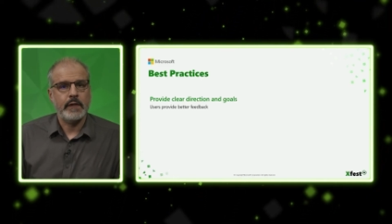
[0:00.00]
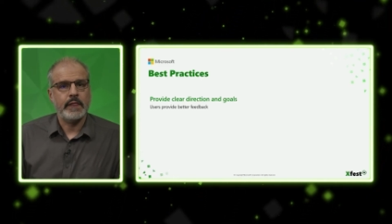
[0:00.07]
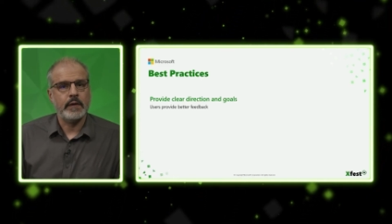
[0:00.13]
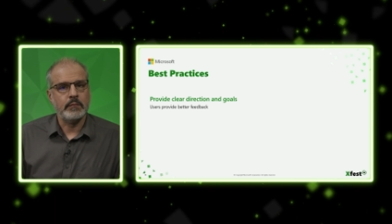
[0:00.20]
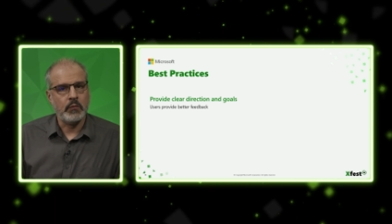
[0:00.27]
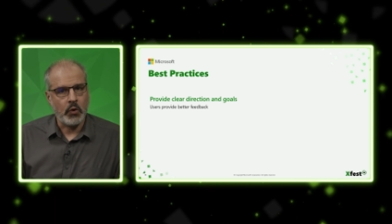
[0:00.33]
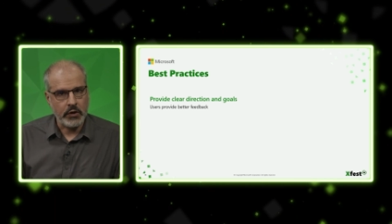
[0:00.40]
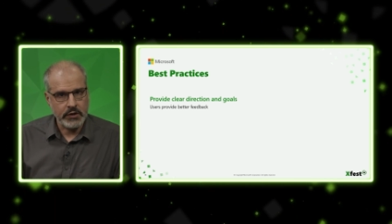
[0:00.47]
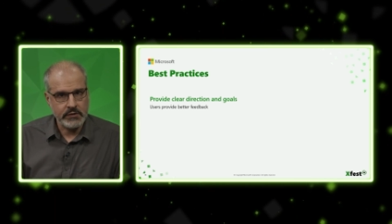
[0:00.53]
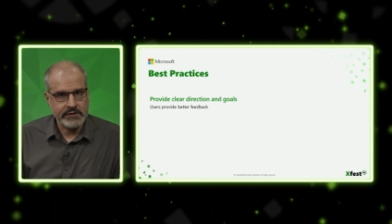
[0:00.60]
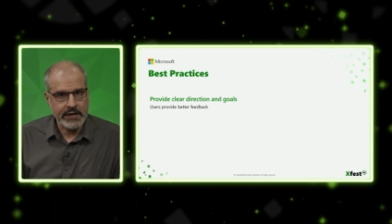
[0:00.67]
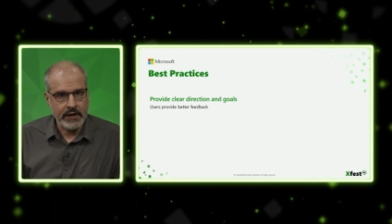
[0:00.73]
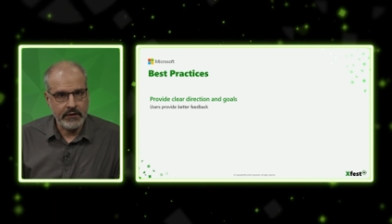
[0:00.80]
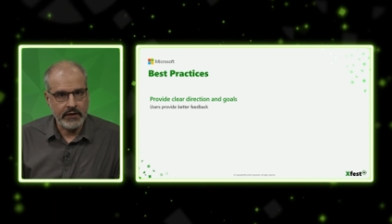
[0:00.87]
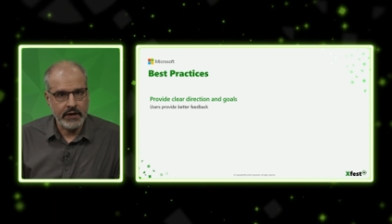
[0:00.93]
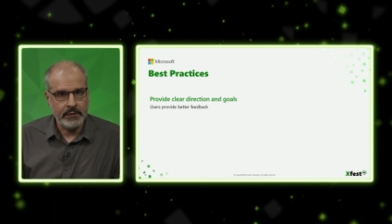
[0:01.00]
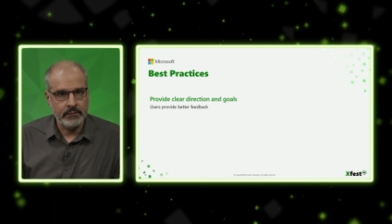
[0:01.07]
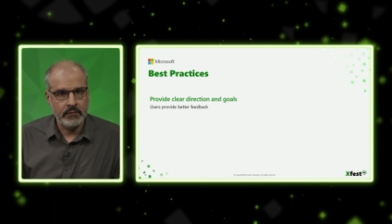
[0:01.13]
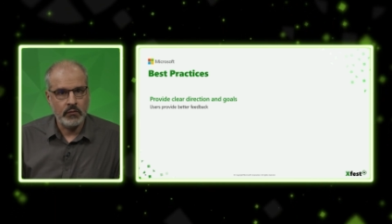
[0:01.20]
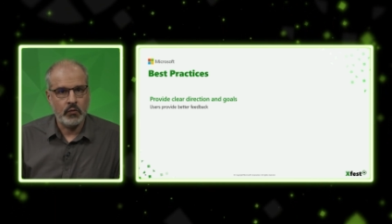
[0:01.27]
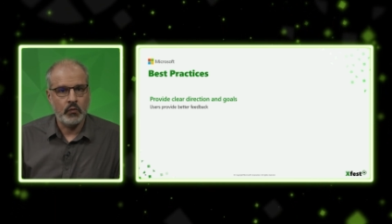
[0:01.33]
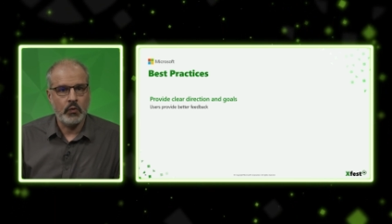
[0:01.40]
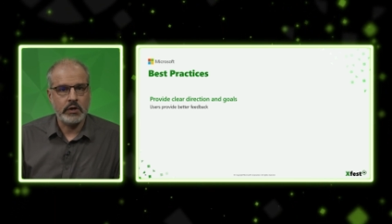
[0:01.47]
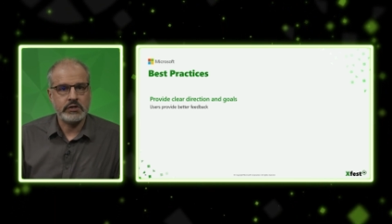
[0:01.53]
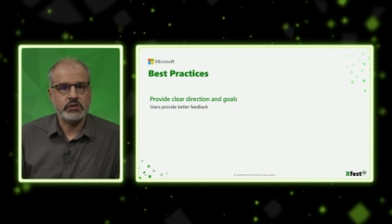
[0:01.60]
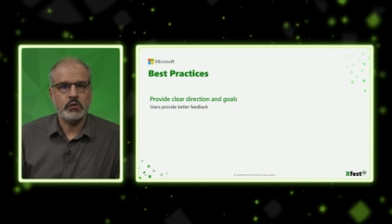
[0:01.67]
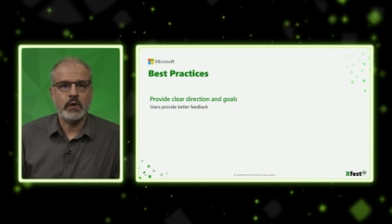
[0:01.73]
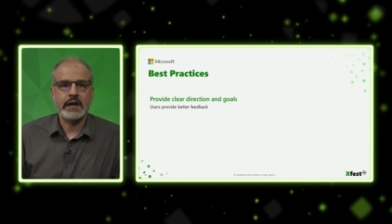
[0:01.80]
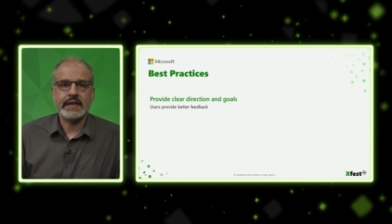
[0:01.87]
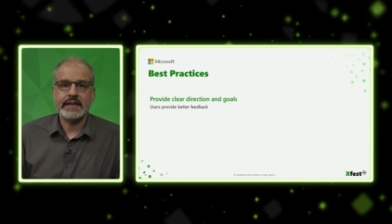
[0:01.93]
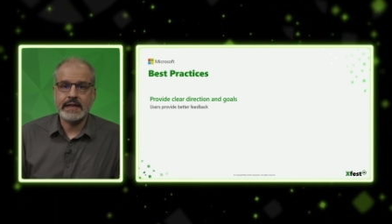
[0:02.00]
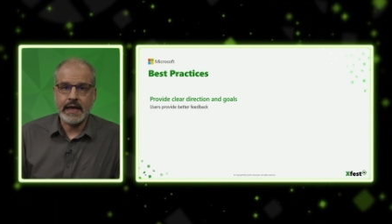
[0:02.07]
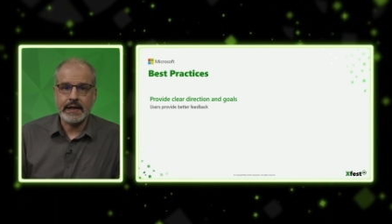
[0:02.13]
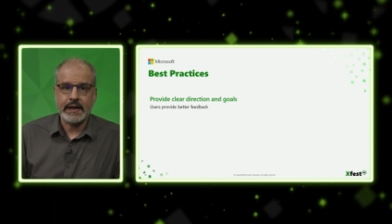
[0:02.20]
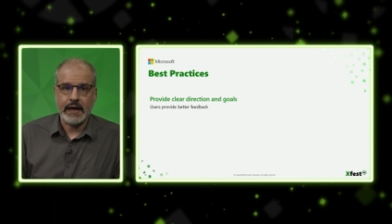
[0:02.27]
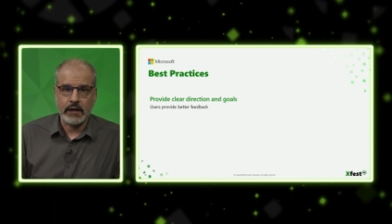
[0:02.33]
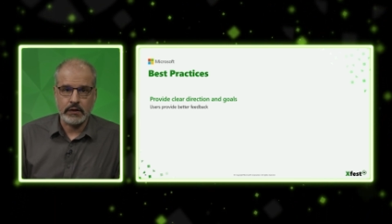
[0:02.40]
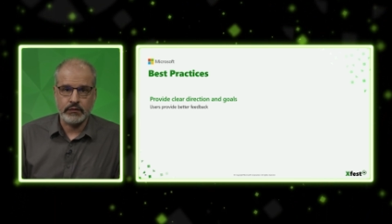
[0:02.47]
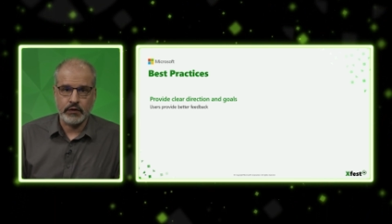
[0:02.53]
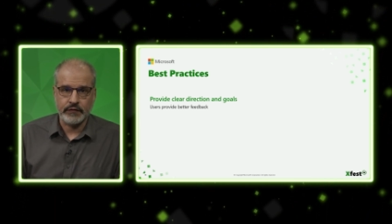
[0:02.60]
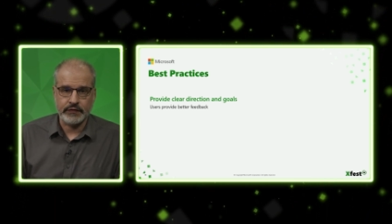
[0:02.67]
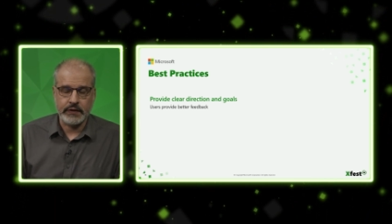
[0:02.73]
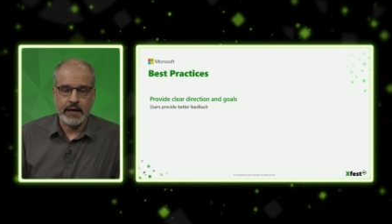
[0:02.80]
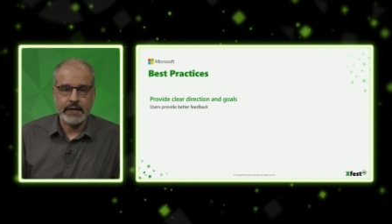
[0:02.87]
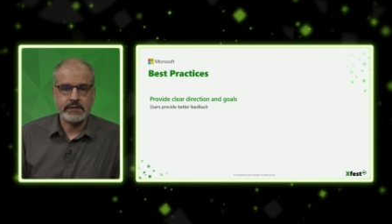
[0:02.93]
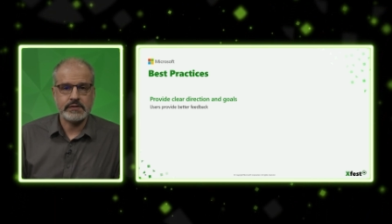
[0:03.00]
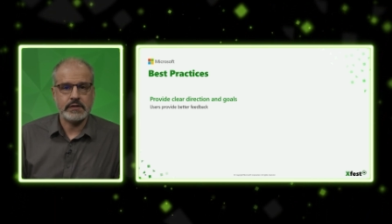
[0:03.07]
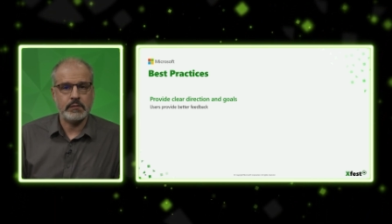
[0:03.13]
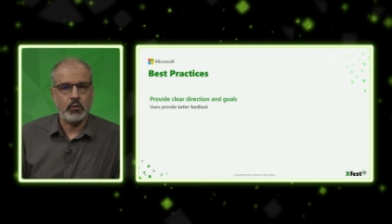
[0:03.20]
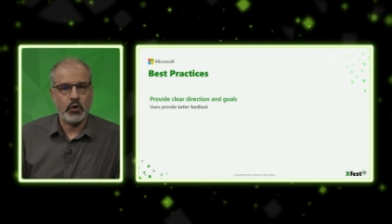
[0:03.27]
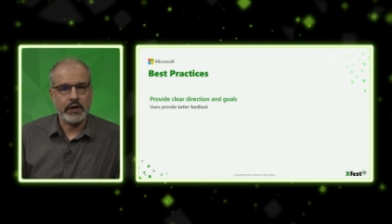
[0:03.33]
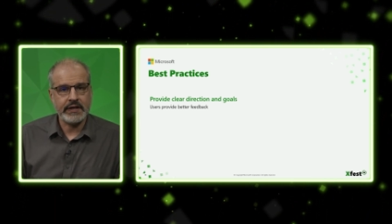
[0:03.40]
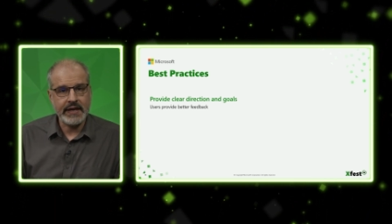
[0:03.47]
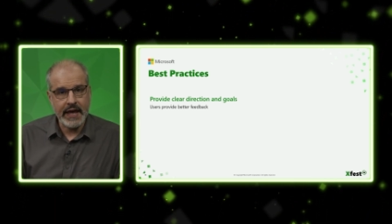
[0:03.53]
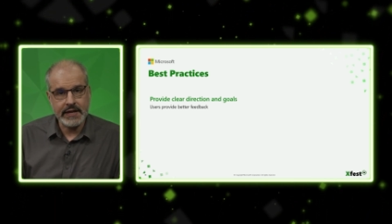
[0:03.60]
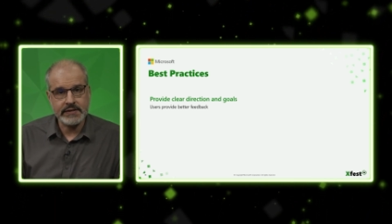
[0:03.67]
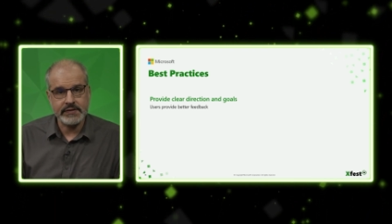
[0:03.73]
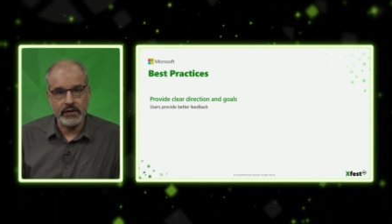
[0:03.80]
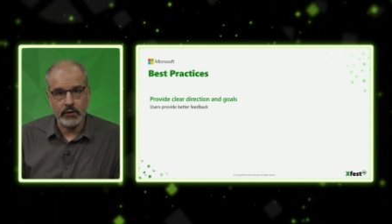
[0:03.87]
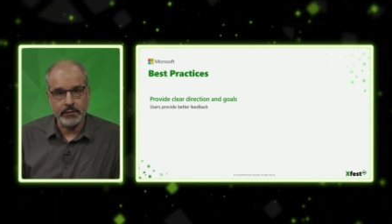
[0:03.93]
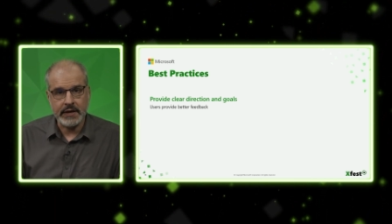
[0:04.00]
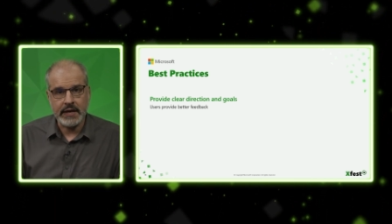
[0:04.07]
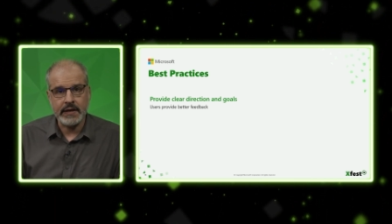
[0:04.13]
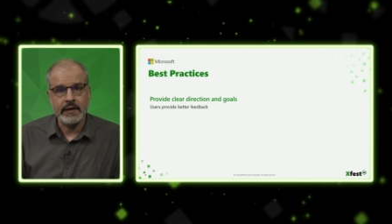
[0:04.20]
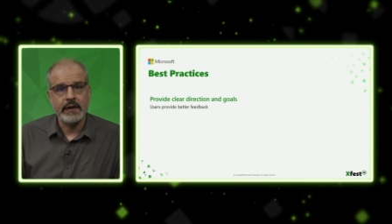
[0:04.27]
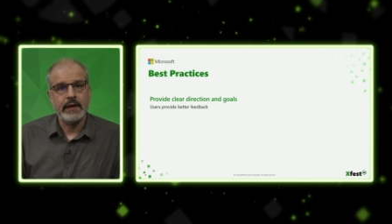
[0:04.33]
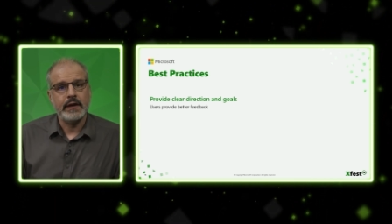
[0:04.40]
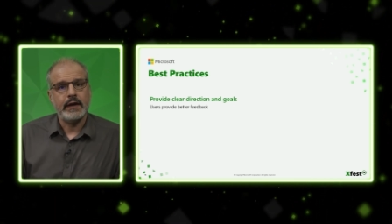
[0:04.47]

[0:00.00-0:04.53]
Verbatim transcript: The more you tell them what you want to get out of your flights, the more engaged they'll be,